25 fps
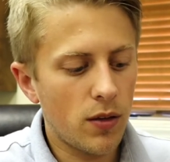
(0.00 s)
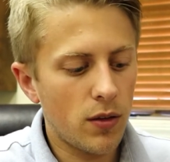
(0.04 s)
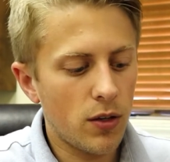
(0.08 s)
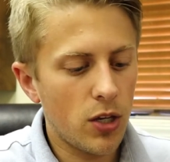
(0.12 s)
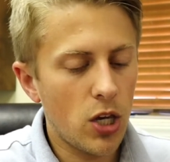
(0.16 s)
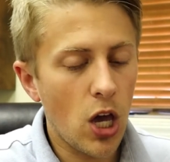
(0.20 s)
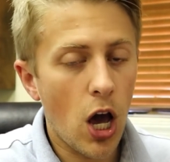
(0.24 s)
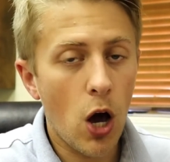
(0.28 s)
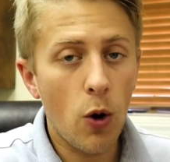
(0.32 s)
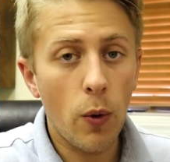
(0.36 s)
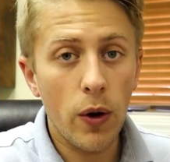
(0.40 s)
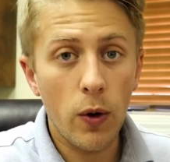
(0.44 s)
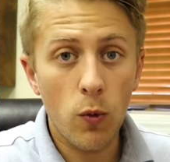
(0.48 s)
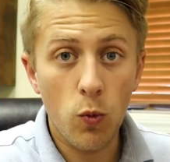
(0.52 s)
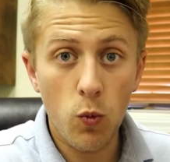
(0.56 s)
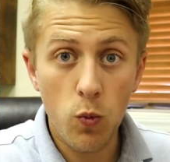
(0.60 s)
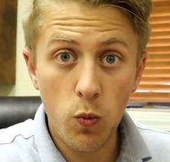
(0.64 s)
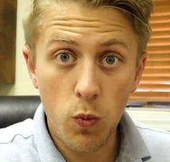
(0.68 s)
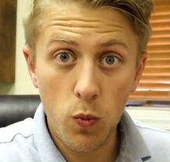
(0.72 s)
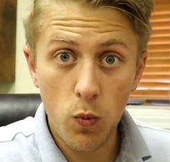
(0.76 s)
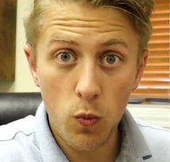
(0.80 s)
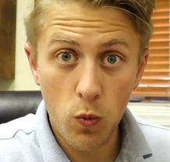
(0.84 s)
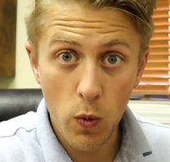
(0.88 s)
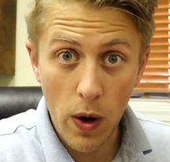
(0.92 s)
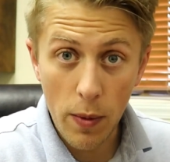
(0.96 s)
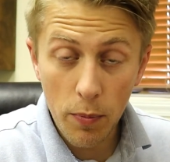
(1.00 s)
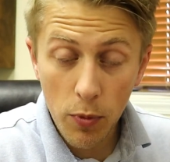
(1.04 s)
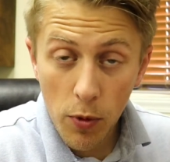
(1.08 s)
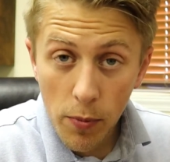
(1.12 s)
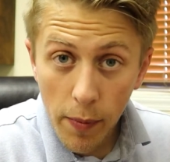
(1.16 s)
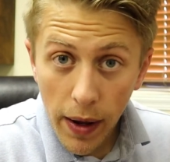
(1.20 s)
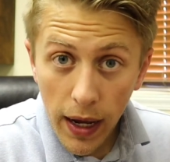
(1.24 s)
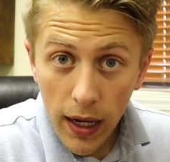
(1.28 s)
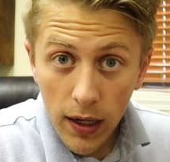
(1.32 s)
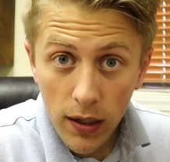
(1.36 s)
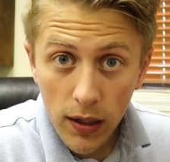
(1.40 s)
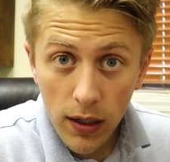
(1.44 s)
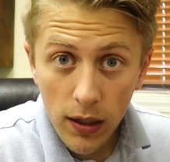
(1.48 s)
Yahweh
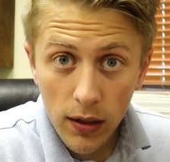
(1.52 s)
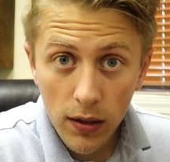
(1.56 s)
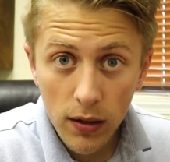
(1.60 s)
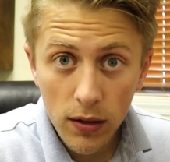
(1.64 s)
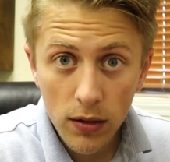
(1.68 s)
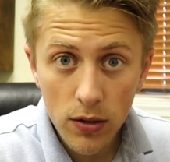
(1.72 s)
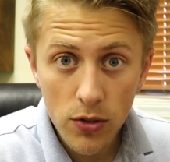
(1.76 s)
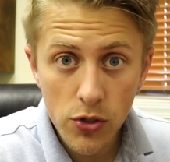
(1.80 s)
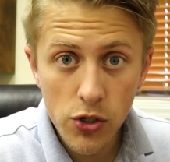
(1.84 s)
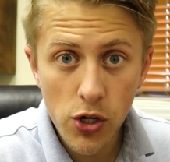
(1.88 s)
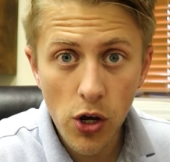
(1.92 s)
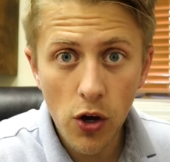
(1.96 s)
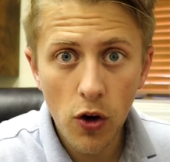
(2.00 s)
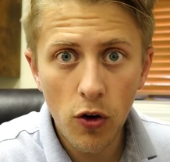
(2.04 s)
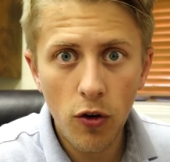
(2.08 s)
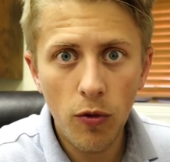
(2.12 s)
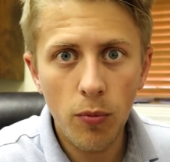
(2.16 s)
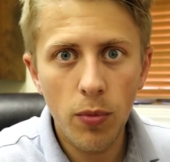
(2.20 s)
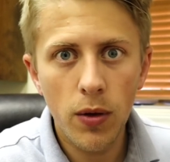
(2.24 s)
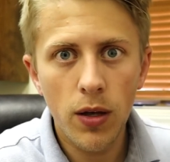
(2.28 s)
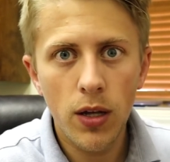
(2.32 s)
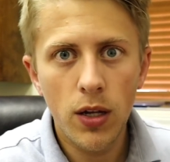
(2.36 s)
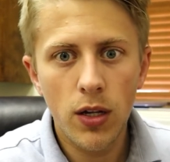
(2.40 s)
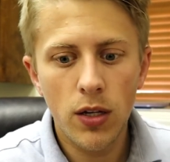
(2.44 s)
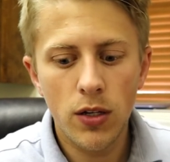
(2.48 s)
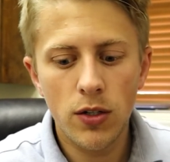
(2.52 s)
reprimanding Job